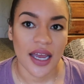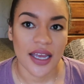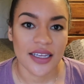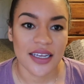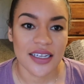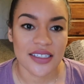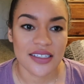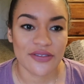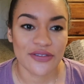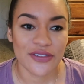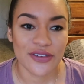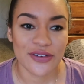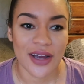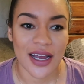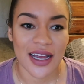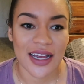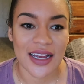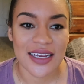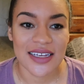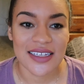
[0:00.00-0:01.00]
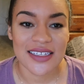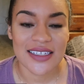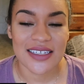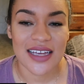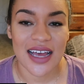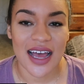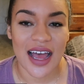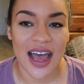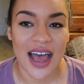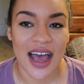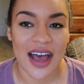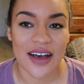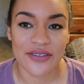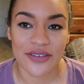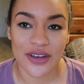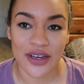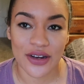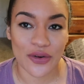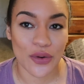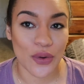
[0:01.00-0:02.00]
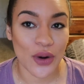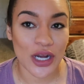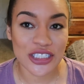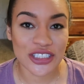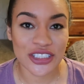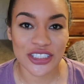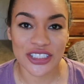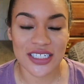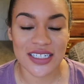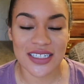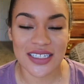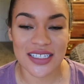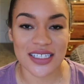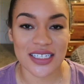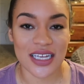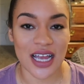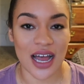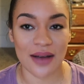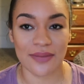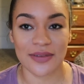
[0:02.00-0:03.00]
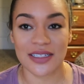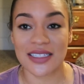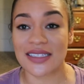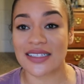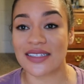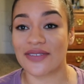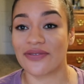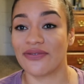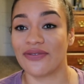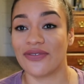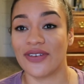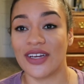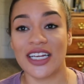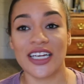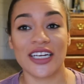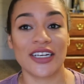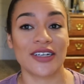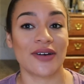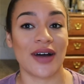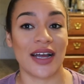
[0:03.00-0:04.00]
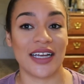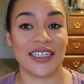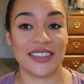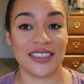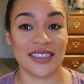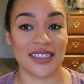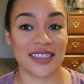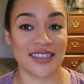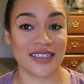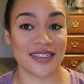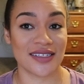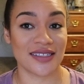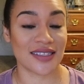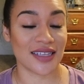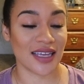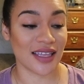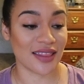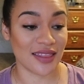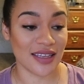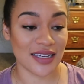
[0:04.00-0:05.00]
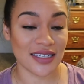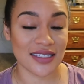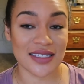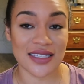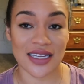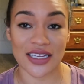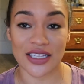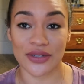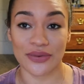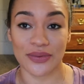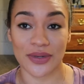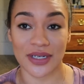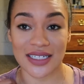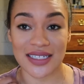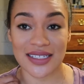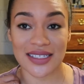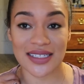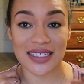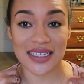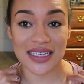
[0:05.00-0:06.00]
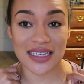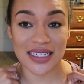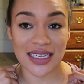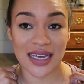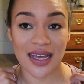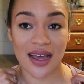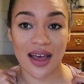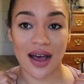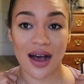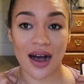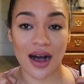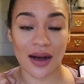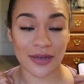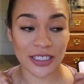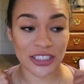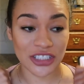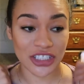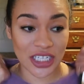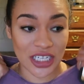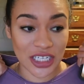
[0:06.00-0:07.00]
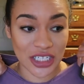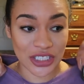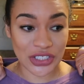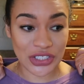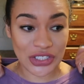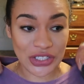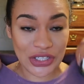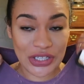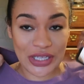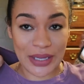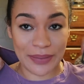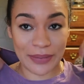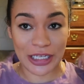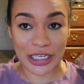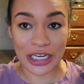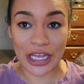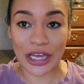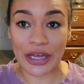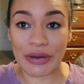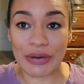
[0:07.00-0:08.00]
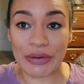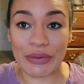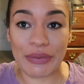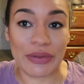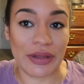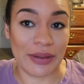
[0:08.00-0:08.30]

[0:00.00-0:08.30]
I guess if you guys have questions, comments, video ideas, like things that you want to see on my channel, let me know.